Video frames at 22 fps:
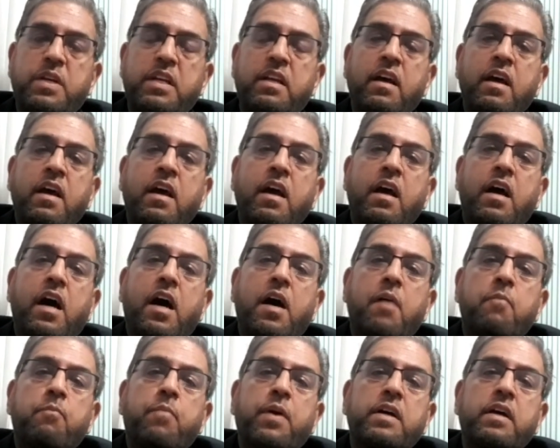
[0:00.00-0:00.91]
Uh, but
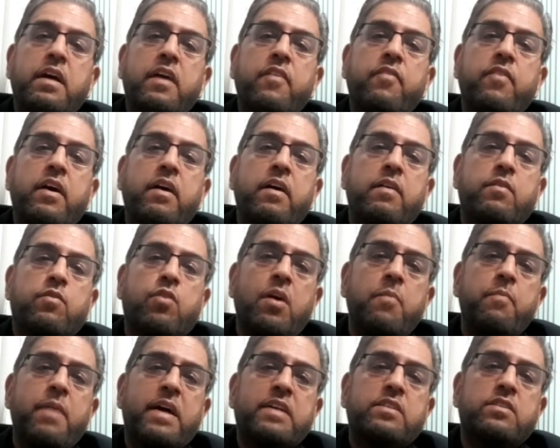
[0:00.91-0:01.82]
if, going back
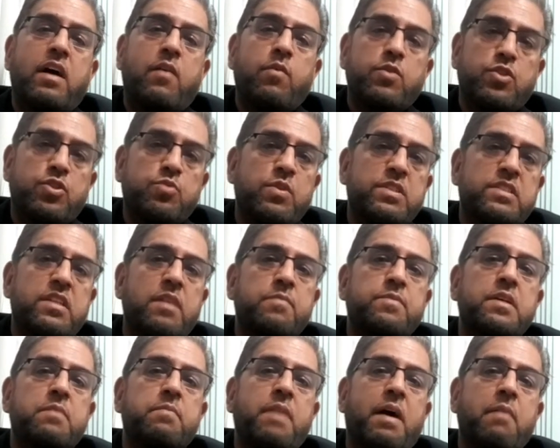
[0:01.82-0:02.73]
to, I just want to say
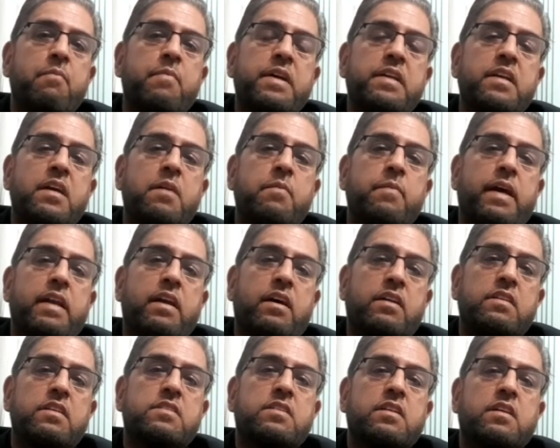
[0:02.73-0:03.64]
about Maryam and others
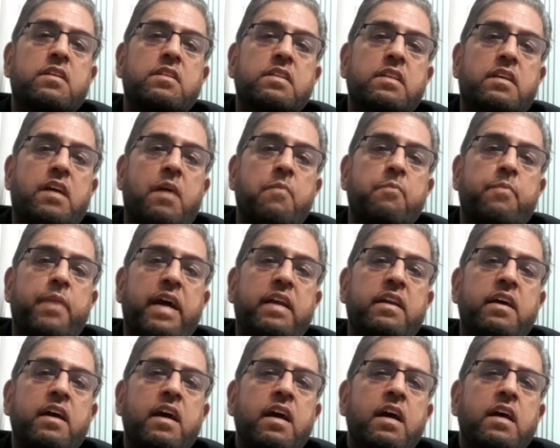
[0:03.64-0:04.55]
in the company.
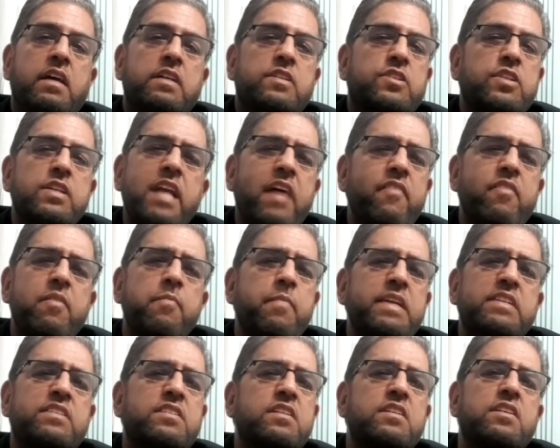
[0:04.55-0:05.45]
She never mentioned
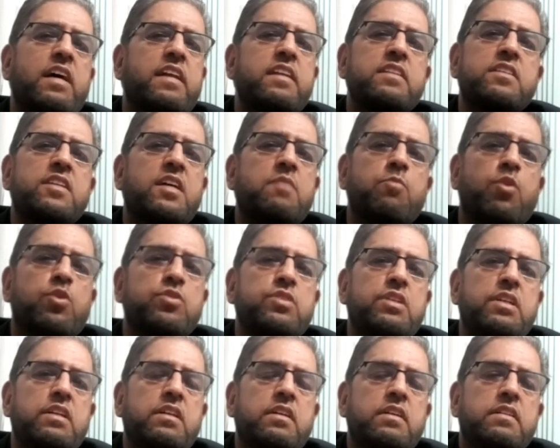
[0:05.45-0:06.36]
Narendra Modi.
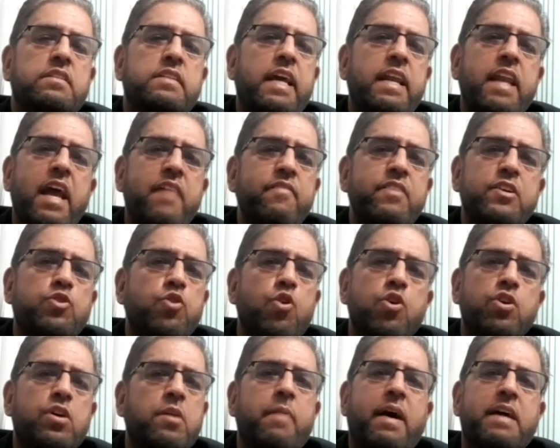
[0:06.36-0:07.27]
They never talk
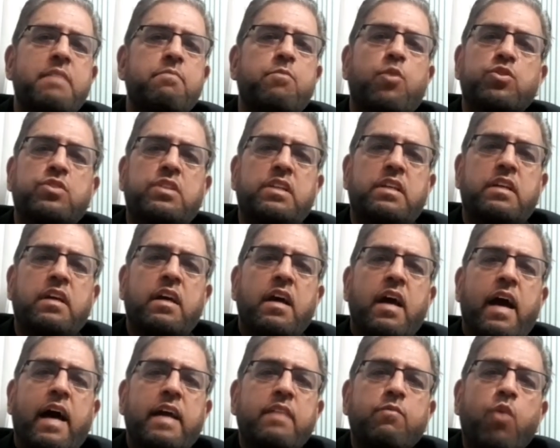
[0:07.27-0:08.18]
about Modi and
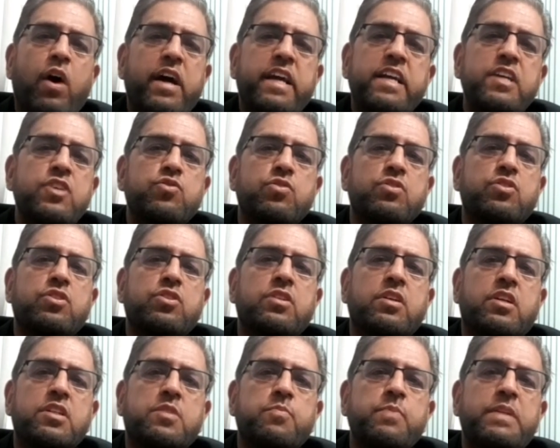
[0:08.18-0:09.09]
what he's doing to the Kashmir.
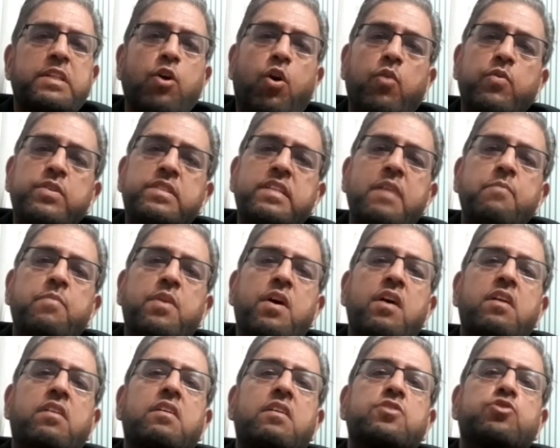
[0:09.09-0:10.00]
Obviously, Imran
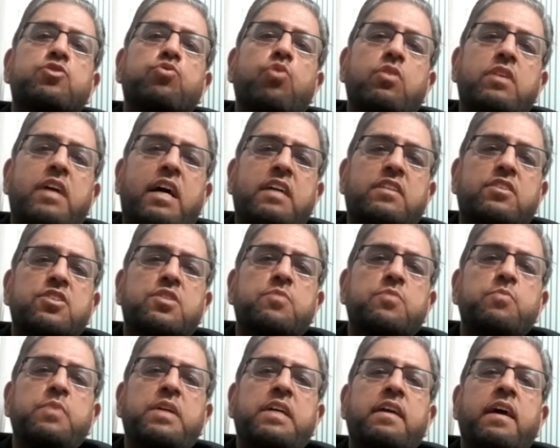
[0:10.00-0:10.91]
Khan sold out Kashmir,
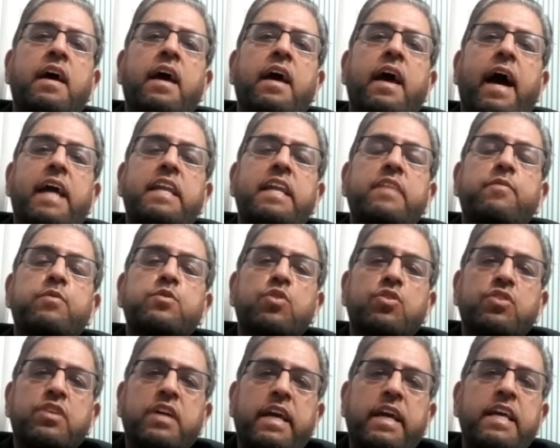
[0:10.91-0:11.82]
and it was under
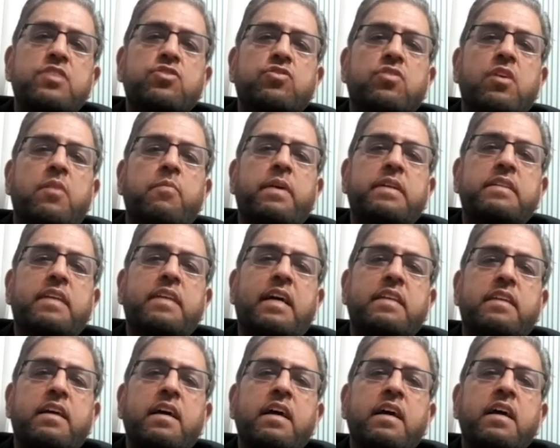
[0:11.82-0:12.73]
his government that the
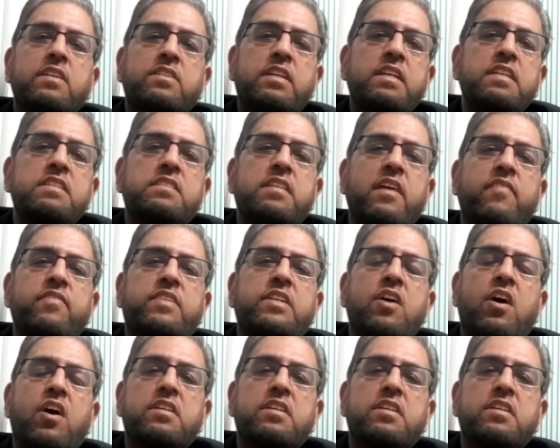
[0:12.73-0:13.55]
370 article